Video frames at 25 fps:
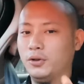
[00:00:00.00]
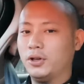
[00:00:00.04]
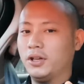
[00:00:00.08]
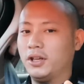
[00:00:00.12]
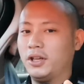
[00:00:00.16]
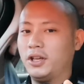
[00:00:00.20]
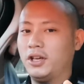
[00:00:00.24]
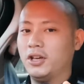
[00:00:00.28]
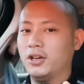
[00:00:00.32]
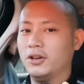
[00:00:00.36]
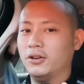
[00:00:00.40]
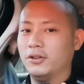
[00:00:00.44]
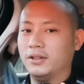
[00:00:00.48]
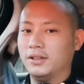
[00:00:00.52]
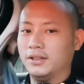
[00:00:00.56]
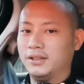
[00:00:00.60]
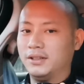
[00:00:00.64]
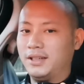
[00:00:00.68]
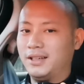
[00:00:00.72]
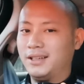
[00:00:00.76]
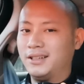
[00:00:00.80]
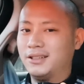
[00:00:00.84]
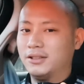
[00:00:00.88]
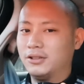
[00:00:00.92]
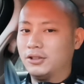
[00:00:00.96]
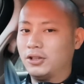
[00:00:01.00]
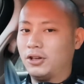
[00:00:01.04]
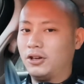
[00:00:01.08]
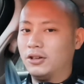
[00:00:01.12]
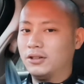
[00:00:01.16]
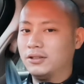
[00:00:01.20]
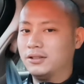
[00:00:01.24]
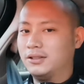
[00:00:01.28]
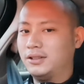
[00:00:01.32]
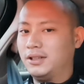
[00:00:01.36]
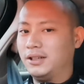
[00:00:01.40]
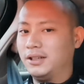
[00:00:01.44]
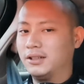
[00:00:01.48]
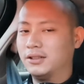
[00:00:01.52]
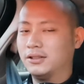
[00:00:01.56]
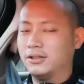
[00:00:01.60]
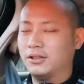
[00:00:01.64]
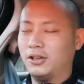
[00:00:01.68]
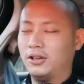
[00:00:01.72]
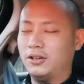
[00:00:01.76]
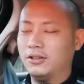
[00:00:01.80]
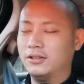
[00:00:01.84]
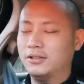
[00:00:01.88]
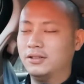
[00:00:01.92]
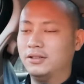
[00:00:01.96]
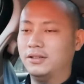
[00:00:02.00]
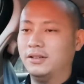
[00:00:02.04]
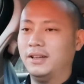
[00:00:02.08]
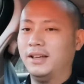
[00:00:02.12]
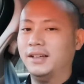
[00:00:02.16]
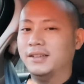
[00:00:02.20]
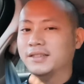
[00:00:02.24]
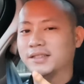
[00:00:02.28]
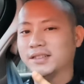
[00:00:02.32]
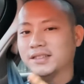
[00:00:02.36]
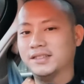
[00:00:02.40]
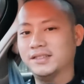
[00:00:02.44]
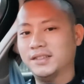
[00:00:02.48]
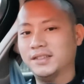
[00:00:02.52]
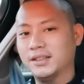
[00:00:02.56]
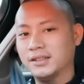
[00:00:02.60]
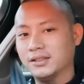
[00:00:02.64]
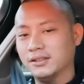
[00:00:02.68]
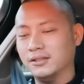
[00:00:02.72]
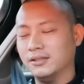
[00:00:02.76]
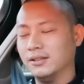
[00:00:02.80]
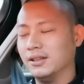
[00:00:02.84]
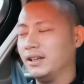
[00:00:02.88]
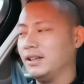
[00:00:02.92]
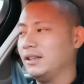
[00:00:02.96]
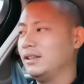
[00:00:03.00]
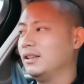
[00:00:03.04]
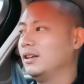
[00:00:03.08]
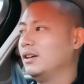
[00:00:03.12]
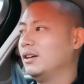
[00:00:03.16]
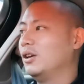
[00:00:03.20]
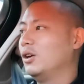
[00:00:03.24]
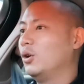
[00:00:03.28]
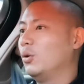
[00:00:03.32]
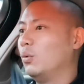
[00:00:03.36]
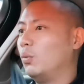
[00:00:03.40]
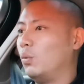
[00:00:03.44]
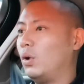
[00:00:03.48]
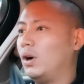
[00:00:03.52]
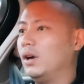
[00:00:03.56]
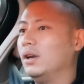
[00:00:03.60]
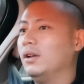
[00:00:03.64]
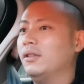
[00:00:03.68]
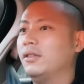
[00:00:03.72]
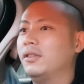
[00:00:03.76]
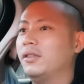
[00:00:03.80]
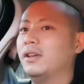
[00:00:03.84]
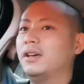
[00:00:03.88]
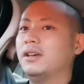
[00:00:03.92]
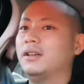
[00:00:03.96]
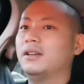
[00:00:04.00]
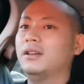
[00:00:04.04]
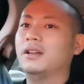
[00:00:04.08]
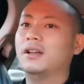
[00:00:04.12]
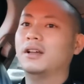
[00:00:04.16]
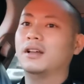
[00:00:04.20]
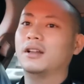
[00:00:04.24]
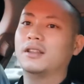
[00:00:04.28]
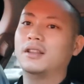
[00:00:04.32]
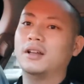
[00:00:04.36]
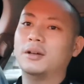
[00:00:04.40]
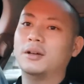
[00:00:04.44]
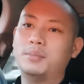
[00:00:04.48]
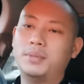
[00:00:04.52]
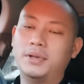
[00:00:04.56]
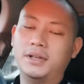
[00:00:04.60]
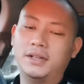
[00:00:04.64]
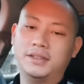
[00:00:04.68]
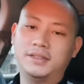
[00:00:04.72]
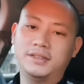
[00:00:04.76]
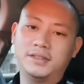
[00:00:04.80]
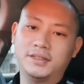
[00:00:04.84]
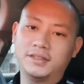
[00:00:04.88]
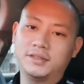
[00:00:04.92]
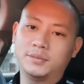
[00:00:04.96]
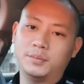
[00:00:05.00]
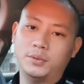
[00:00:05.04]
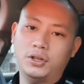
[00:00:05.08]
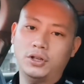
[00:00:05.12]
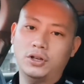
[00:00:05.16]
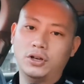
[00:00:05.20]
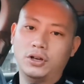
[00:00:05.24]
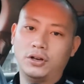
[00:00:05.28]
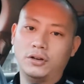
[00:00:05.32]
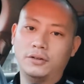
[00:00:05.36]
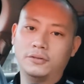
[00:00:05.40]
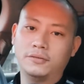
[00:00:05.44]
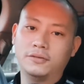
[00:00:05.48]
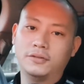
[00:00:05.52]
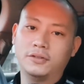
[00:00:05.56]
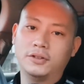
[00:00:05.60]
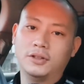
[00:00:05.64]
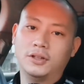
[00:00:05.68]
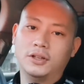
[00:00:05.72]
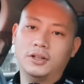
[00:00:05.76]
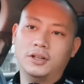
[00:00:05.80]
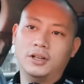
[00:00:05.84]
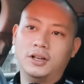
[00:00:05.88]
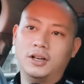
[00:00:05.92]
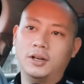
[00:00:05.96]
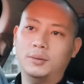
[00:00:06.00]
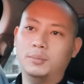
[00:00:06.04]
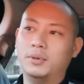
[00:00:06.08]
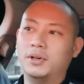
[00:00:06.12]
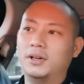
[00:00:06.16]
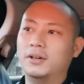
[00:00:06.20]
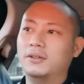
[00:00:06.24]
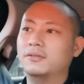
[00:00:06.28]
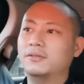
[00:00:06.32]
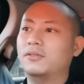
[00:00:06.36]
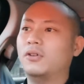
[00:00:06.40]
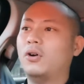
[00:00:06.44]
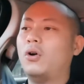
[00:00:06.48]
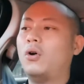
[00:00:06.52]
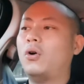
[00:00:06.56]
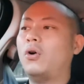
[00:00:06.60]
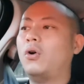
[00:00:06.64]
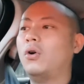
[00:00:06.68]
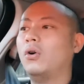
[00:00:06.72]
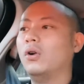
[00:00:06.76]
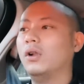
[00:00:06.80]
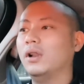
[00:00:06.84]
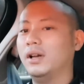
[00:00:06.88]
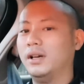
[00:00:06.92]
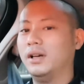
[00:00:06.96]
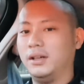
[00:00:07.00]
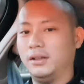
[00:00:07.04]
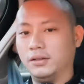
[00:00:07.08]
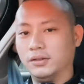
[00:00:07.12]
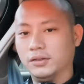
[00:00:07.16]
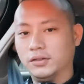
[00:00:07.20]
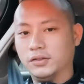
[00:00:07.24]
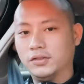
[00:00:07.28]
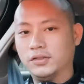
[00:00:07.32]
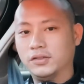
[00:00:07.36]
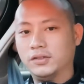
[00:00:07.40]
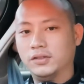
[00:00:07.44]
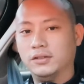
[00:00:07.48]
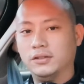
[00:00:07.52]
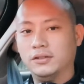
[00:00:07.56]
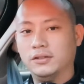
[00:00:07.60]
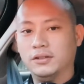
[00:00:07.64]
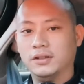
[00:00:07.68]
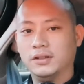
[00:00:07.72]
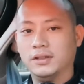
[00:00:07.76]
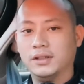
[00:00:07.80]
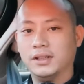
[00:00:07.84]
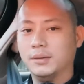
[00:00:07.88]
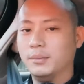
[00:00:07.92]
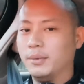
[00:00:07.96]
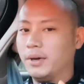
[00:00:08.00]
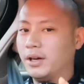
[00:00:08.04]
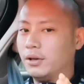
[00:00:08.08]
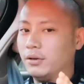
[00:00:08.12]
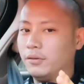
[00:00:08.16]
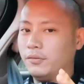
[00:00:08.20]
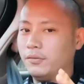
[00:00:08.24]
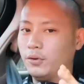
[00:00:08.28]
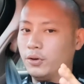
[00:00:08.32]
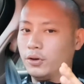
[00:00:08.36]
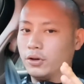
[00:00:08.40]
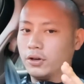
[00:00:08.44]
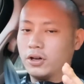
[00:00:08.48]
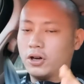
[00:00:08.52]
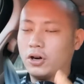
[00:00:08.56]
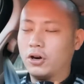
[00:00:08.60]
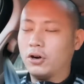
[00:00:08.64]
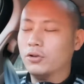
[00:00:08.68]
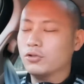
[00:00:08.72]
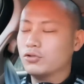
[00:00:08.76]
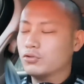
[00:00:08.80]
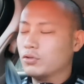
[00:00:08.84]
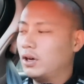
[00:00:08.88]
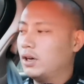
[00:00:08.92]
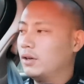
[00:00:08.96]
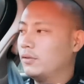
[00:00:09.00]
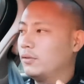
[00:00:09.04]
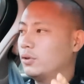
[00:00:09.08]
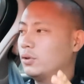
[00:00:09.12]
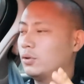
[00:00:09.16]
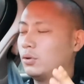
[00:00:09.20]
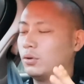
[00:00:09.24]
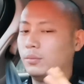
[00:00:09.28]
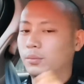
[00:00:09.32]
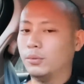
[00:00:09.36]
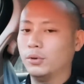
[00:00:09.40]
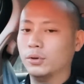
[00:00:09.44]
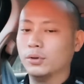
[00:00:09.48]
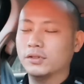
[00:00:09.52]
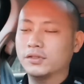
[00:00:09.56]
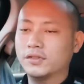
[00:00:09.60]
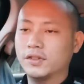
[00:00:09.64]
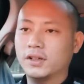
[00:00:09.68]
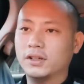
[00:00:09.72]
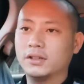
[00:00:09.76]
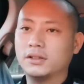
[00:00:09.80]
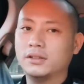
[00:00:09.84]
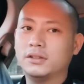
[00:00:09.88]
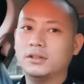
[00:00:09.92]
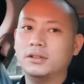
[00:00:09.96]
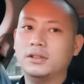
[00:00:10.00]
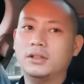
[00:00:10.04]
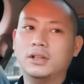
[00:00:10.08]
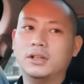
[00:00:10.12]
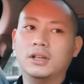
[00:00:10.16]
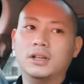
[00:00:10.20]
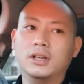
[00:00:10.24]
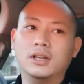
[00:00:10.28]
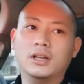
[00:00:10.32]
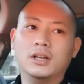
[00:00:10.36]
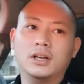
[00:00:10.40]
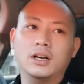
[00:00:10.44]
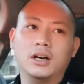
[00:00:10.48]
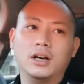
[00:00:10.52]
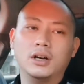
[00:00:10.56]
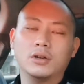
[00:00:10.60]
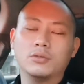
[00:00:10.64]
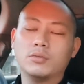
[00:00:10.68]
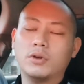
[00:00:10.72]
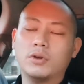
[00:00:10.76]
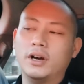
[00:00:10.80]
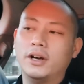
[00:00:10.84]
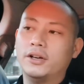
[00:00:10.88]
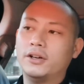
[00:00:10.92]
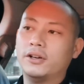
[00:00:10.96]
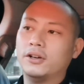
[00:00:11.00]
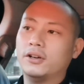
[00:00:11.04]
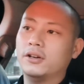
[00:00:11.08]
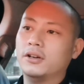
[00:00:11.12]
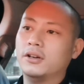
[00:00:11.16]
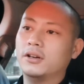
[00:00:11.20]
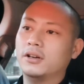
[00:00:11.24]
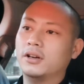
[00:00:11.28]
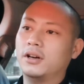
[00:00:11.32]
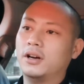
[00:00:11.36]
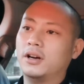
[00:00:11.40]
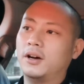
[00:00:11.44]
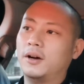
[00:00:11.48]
you could hear the tick-tock, that's the signal light. One thing that pisses me off above all else, doesn't matter if you're a car driver or motorcycle rider,